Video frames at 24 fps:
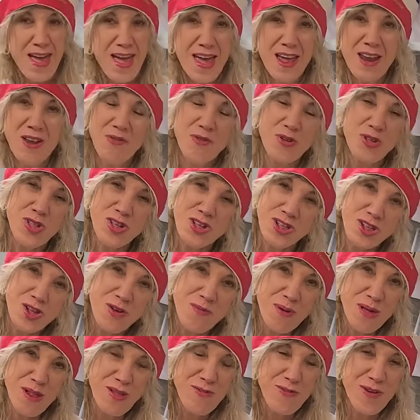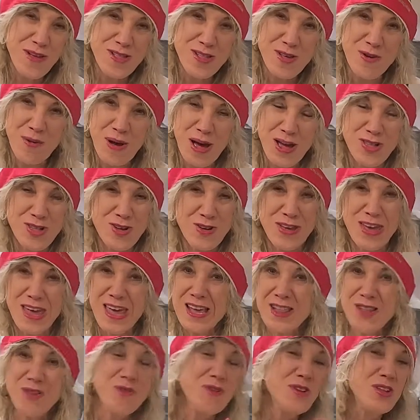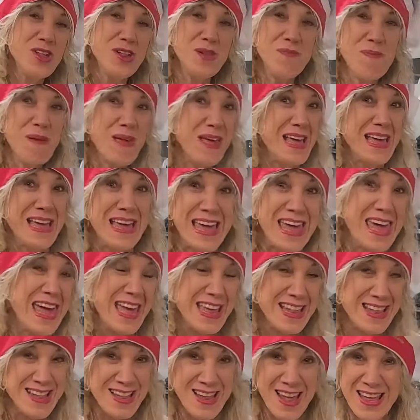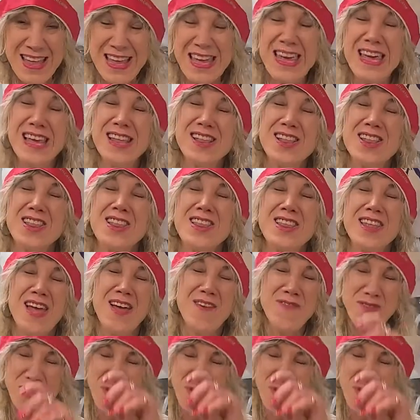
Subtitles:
And it was just so much fun to watch you. Kids were just being kids, and kids love